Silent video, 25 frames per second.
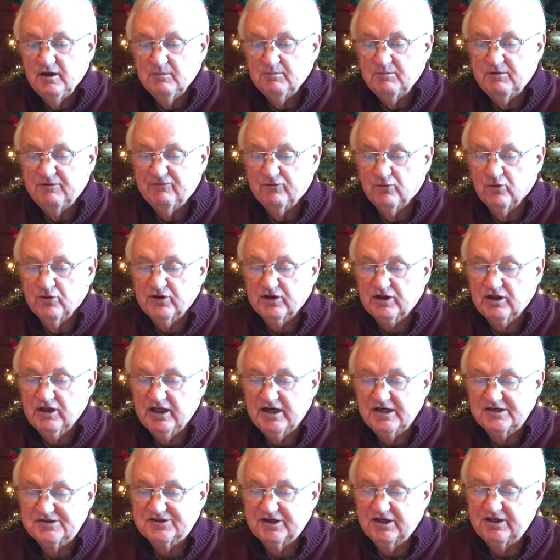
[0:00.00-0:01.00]
Before the
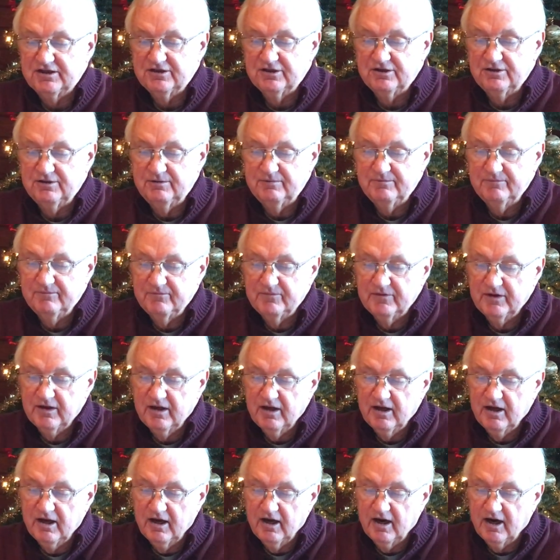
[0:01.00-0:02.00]
class ended,
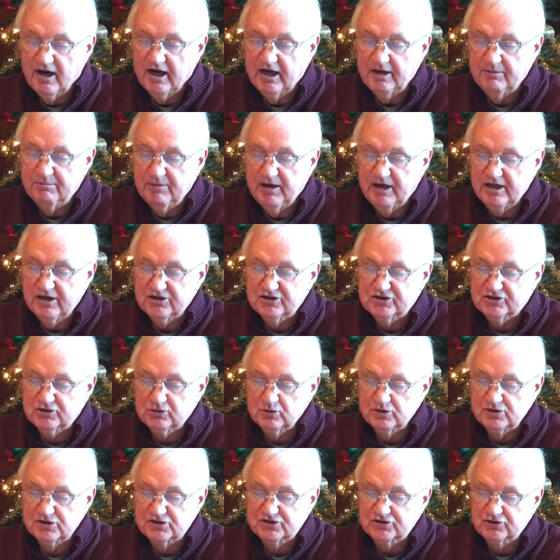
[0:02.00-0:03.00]
I had managed
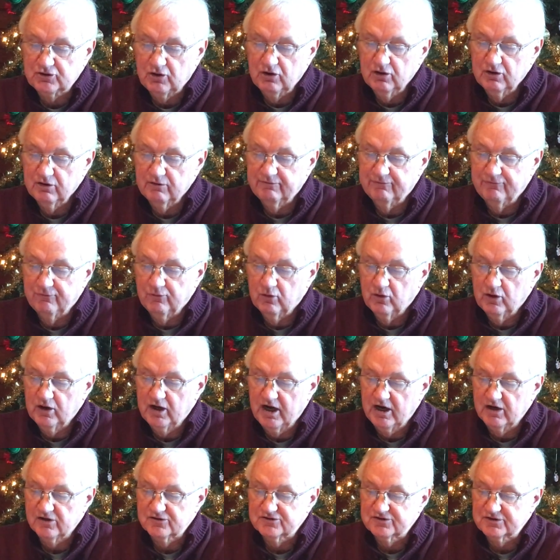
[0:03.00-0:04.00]
to install the 4
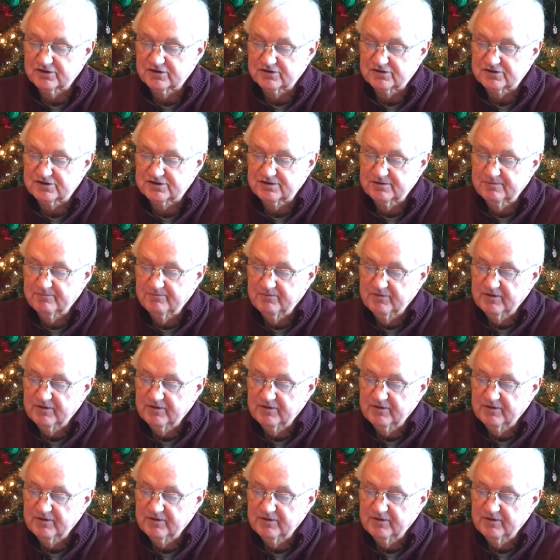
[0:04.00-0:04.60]
housings,